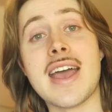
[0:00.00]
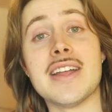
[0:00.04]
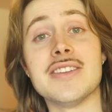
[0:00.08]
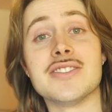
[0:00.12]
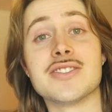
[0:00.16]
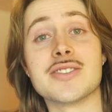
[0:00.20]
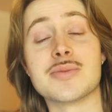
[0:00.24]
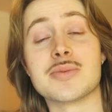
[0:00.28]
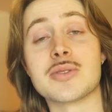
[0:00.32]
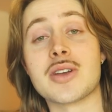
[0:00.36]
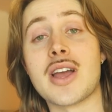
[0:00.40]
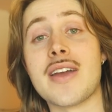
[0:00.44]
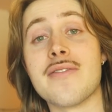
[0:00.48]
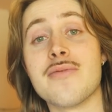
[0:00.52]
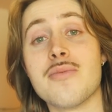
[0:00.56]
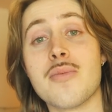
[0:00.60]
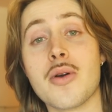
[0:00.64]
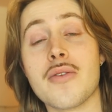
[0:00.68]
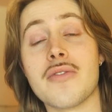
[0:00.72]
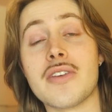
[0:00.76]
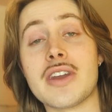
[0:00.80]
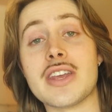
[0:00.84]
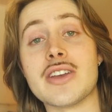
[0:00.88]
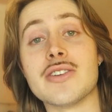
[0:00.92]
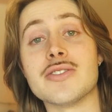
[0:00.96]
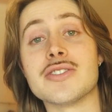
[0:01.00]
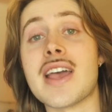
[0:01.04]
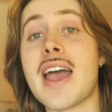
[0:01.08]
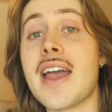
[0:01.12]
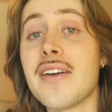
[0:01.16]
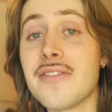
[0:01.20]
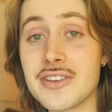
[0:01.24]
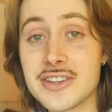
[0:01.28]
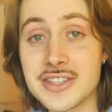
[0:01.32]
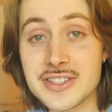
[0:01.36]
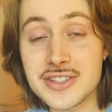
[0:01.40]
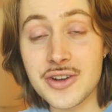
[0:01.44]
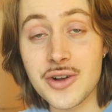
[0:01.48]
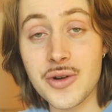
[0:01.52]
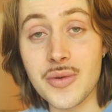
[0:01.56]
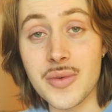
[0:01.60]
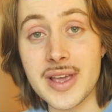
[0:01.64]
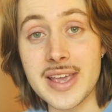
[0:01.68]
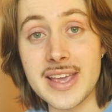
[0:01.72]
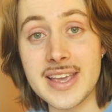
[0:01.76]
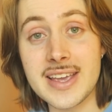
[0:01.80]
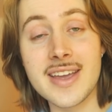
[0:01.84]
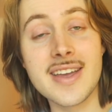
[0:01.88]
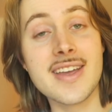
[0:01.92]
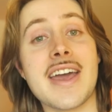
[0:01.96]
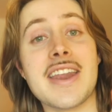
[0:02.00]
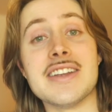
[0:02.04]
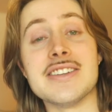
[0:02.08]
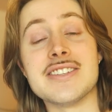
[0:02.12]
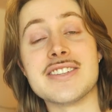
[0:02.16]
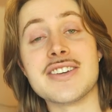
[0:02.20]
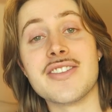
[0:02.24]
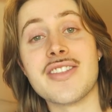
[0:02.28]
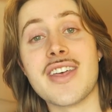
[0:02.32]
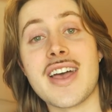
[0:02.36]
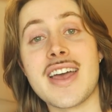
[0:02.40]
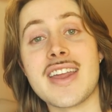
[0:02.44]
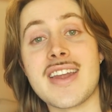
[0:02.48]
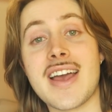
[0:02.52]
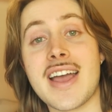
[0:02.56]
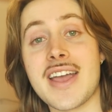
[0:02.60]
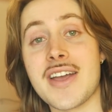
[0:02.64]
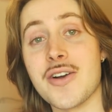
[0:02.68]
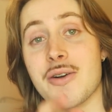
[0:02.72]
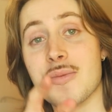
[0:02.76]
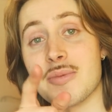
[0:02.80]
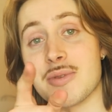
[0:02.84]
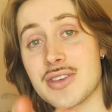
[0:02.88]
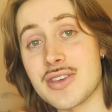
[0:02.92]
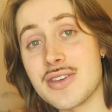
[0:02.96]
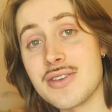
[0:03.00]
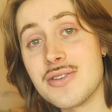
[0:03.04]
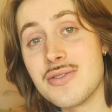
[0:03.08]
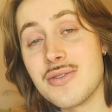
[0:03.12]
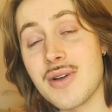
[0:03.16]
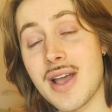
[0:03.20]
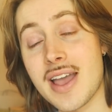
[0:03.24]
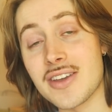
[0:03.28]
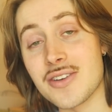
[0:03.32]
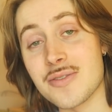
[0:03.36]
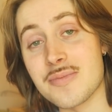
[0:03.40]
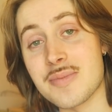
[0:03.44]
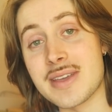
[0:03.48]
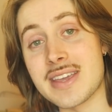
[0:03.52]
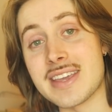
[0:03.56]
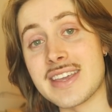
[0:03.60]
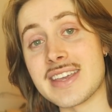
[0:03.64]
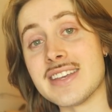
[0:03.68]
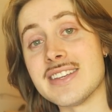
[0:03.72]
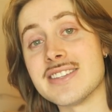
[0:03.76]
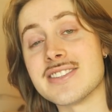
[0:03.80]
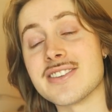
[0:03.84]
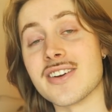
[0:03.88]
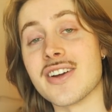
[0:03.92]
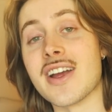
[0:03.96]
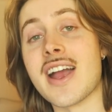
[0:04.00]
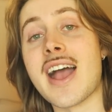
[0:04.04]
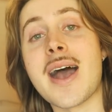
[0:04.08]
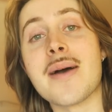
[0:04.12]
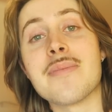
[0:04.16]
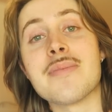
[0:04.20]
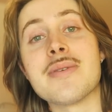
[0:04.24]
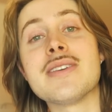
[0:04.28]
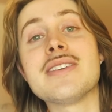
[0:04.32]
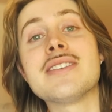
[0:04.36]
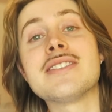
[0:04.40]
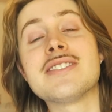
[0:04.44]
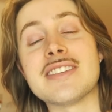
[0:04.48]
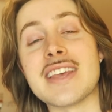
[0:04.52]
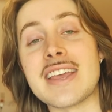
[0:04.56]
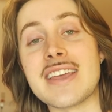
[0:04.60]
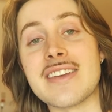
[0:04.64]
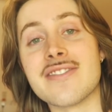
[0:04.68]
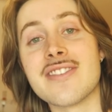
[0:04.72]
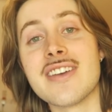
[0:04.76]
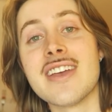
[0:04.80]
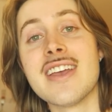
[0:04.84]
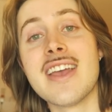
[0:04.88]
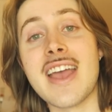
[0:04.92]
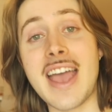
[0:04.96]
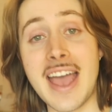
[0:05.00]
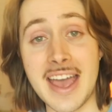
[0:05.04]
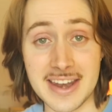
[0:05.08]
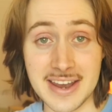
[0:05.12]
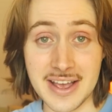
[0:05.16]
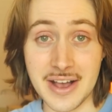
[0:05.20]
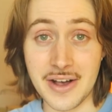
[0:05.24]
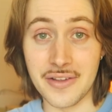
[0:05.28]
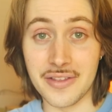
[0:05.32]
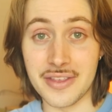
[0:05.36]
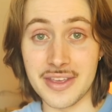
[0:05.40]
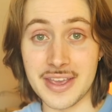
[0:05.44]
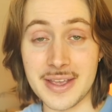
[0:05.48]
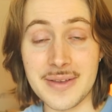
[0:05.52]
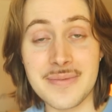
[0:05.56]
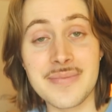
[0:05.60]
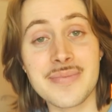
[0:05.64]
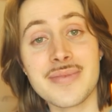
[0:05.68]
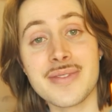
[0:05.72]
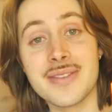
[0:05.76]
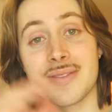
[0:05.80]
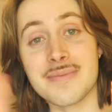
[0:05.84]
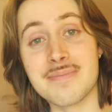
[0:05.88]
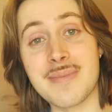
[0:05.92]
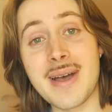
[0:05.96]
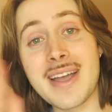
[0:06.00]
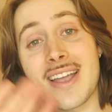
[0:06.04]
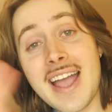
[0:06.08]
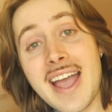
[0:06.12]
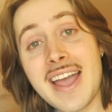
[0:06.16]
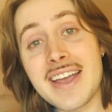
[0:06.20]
and subscribe for more videos every single week. And until then, I hope you and your piggies are happy, safe, and healthy. Bye